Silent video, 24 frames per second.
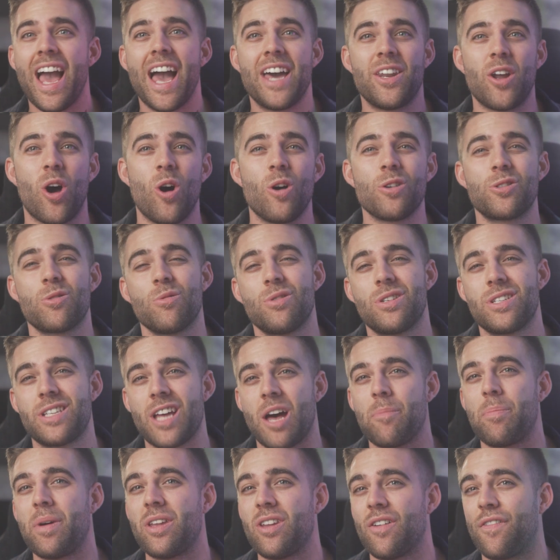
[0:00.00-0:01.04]
and also
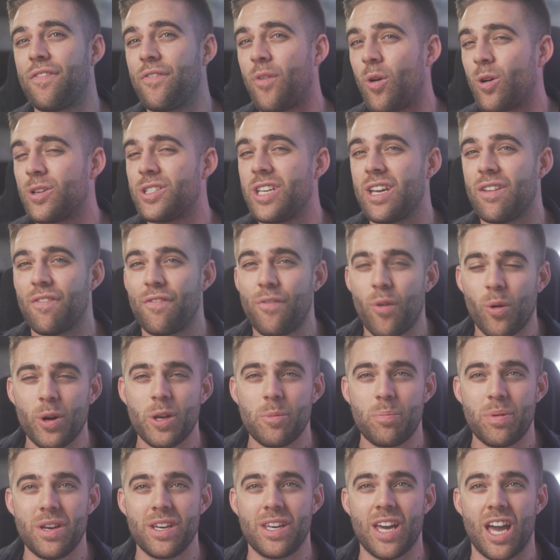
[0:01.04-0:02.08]
step into
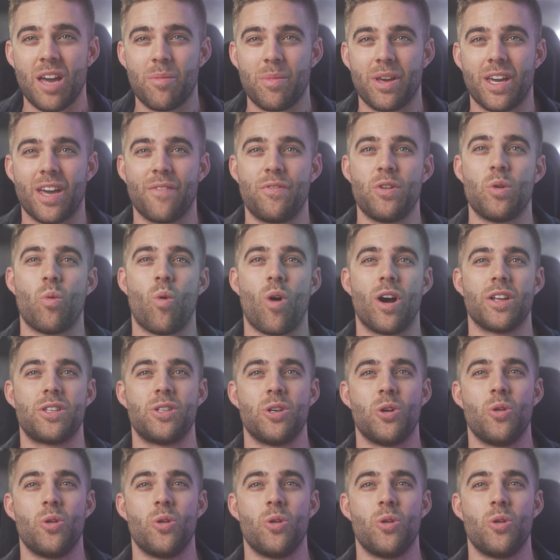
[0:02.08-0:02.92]
1440p gaming if you want